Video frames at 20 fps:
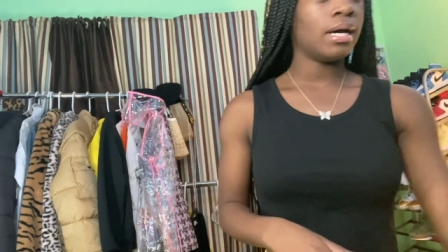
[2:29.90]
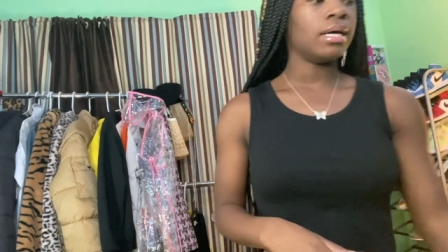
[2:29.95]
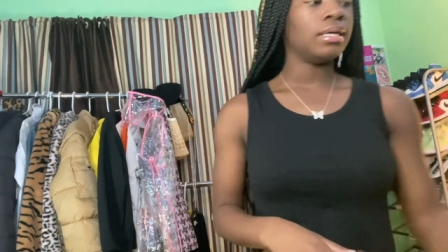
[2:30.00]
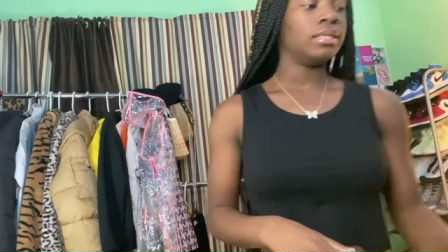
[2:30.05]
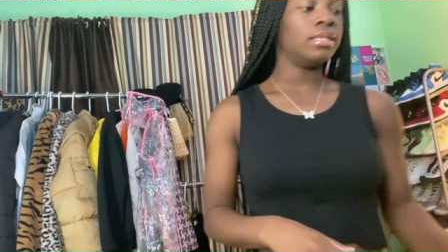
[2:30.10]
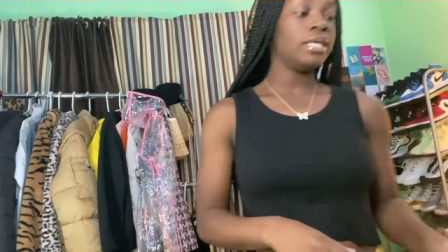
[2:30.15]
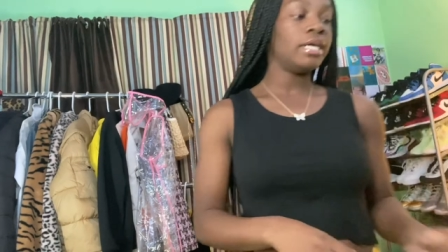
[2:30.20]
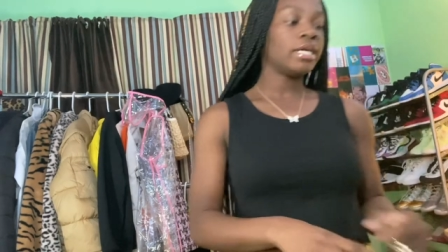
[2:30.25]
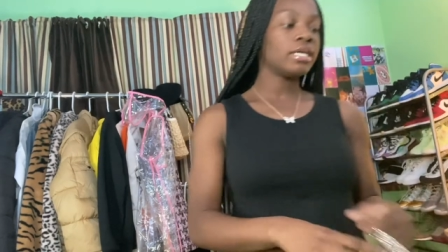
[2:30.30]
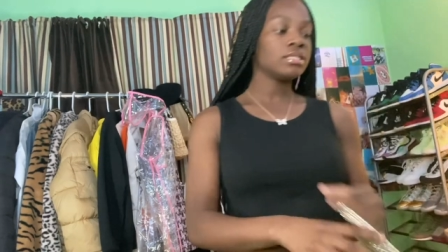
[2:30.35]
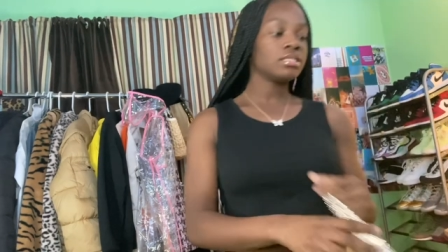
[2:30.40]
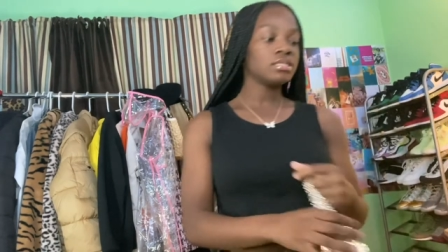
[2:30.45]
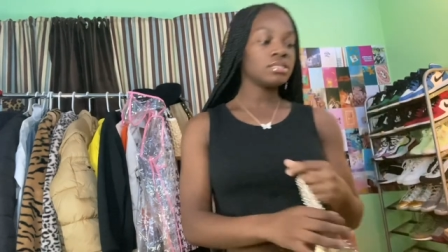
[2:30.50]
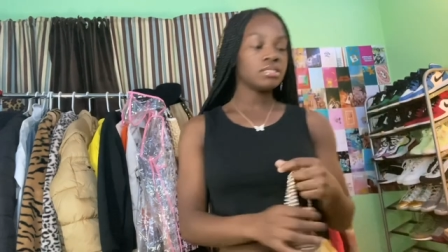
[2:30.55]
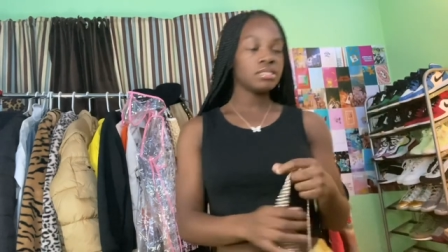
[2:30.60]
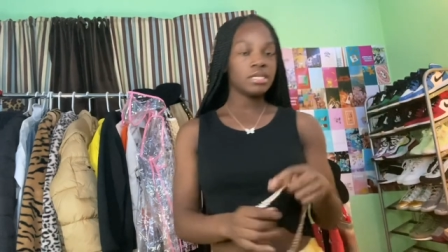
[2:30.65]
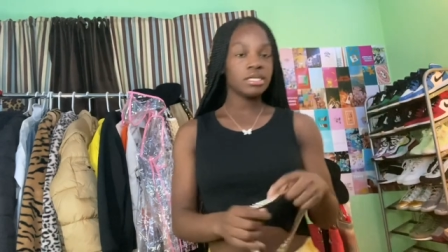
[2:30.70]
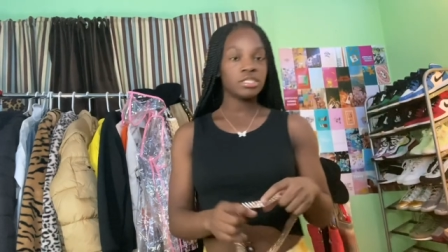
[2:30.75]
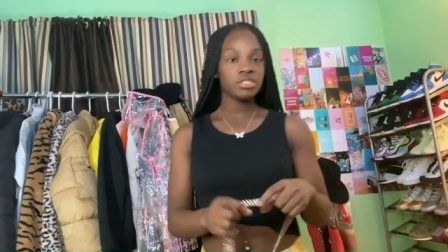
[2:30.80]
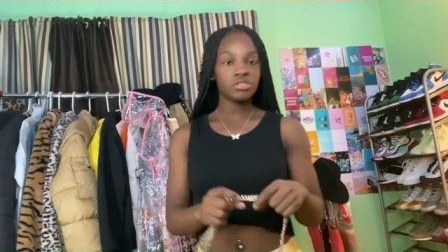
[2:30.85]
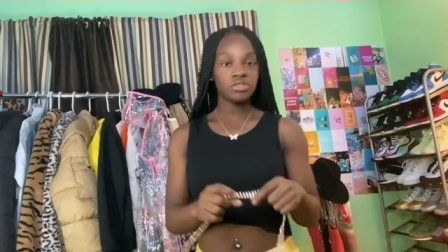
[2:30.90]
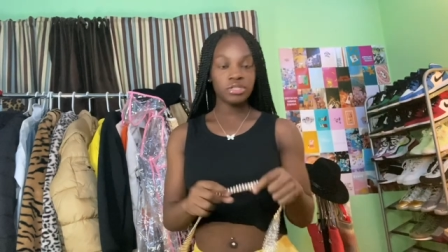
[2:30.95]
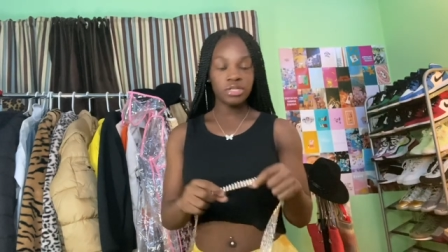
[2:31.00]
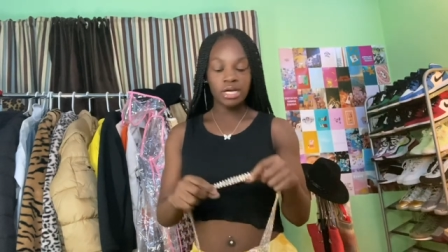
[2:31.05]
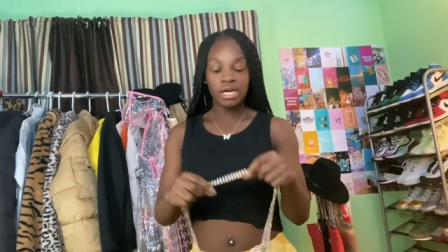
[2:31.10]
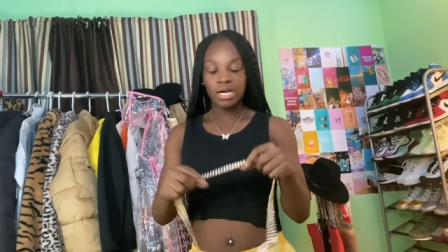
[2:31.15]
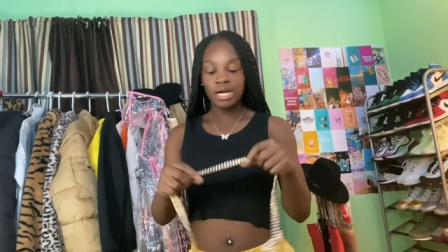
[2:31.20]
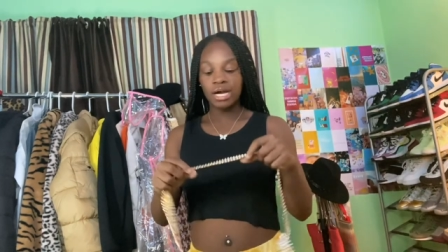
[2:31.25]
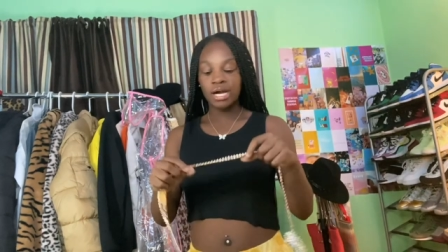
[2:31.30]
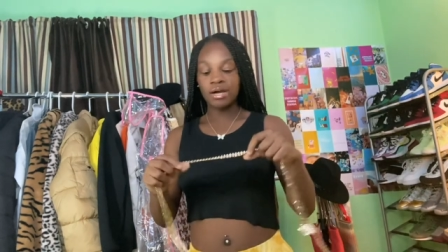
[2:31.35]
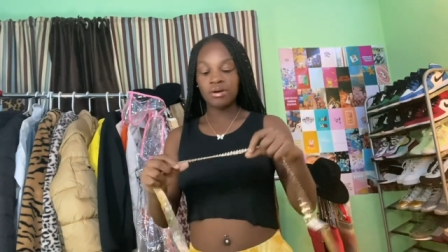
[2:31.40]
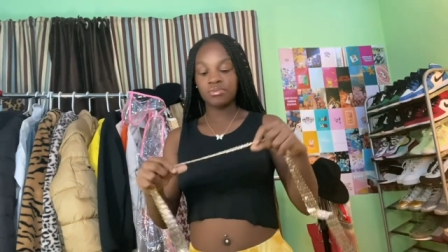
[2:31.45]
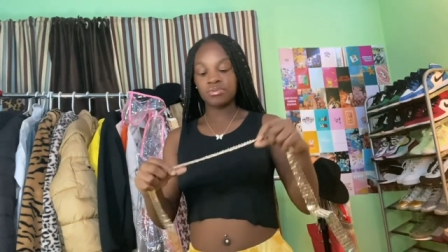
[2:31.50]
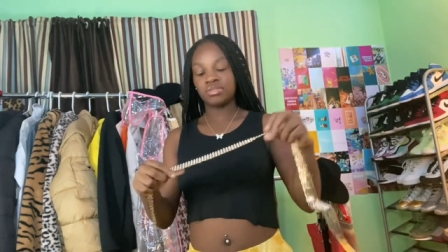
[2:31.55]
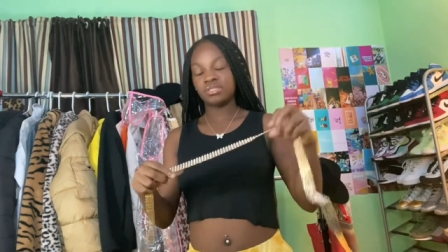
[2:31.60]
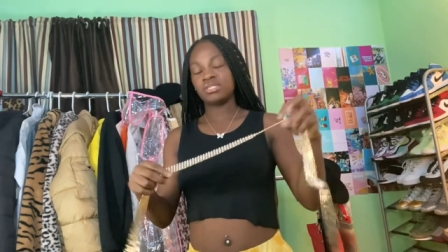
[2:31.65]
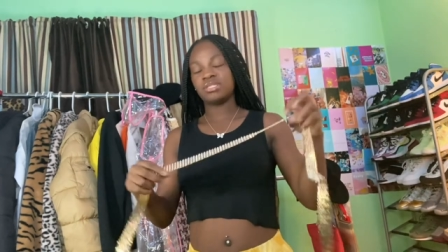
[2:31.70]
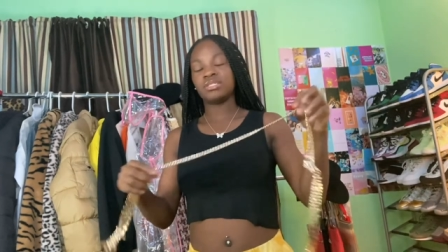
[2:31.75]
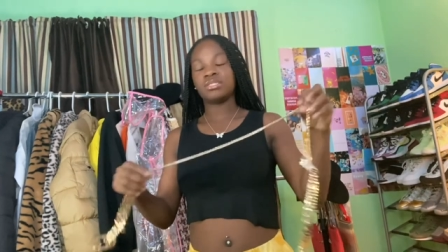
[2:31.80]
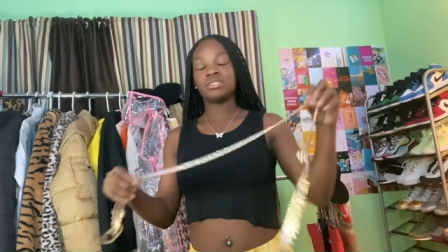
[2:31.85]
next accessory I got was
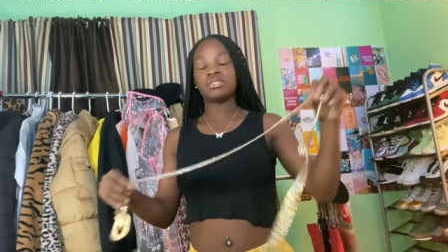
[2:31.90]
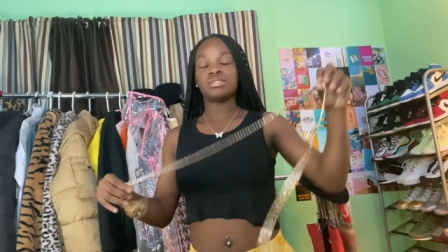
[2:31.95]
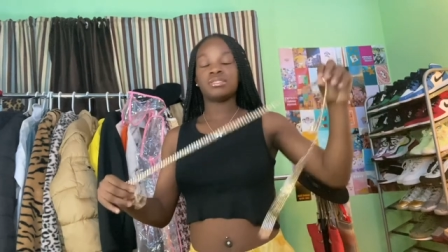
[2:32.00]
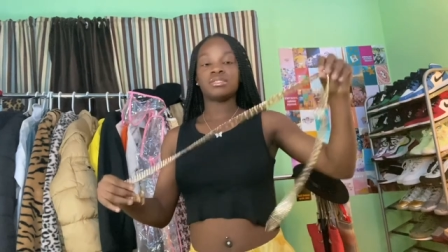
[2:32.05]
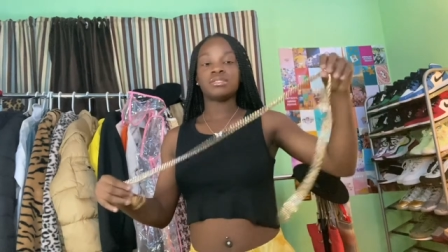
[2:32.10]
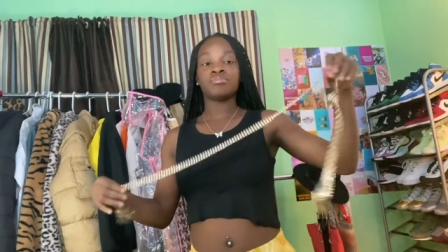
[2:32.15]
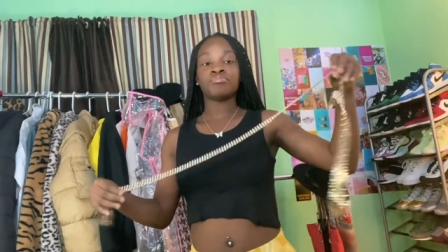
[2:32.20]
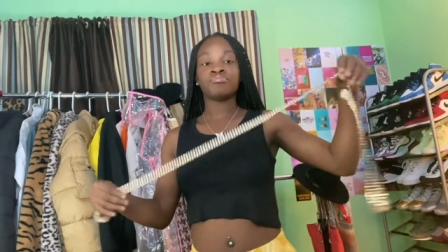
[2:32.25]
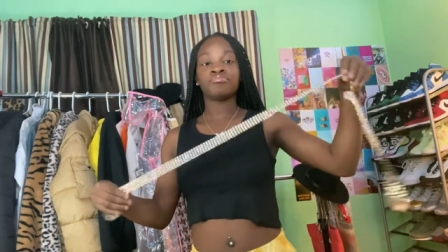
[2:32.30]
this.